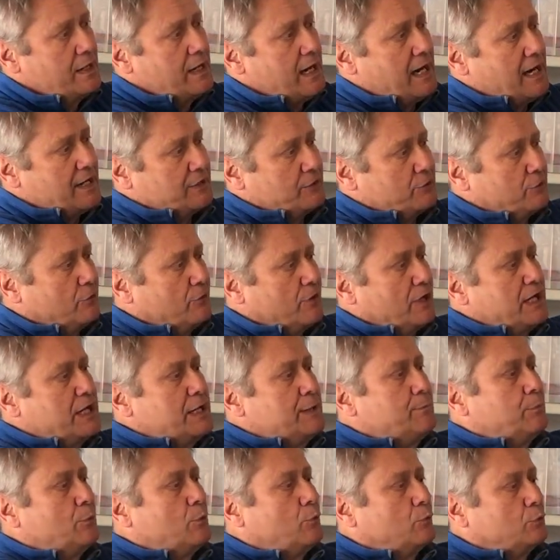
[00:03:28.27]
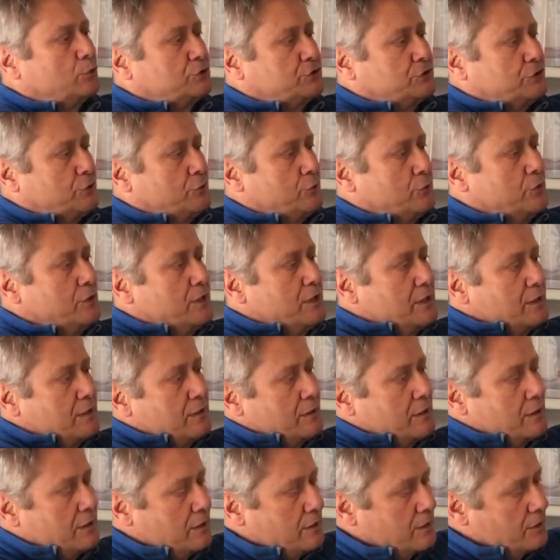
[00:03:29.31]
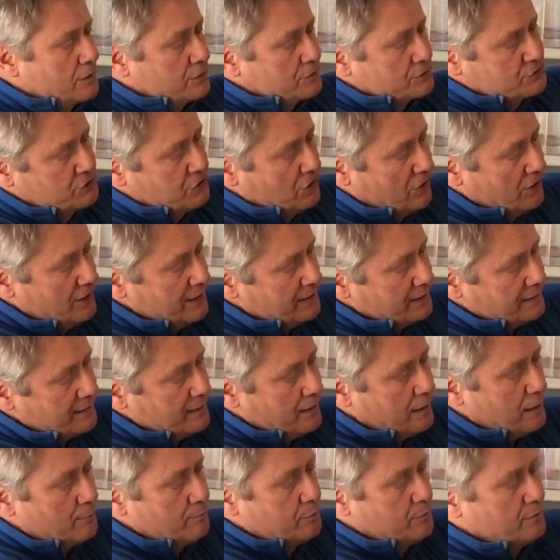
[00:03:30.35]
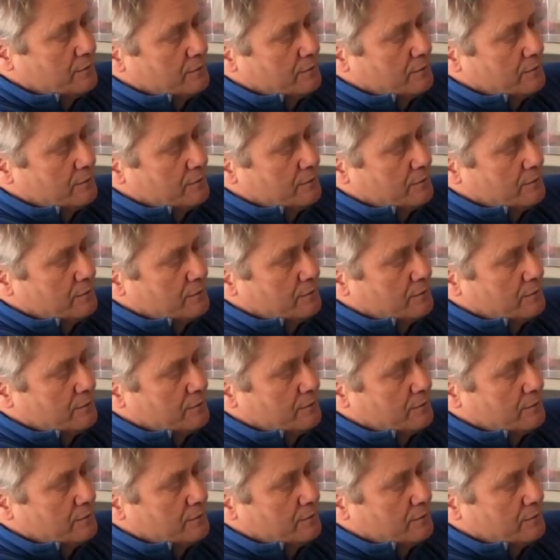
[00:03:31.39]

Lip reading: And you're able to tighten up